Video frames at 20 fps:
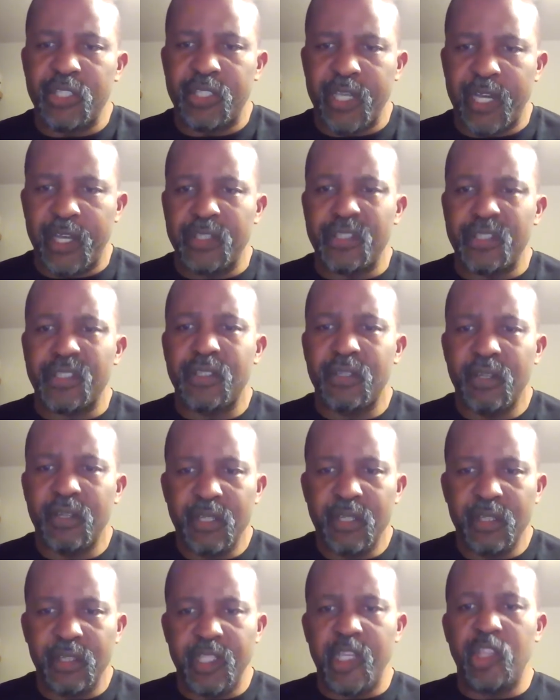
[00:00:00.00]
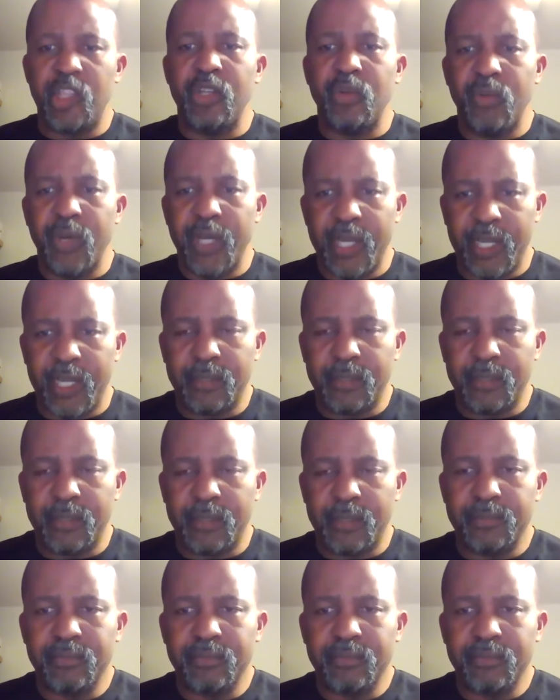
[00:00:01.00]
does lead the way,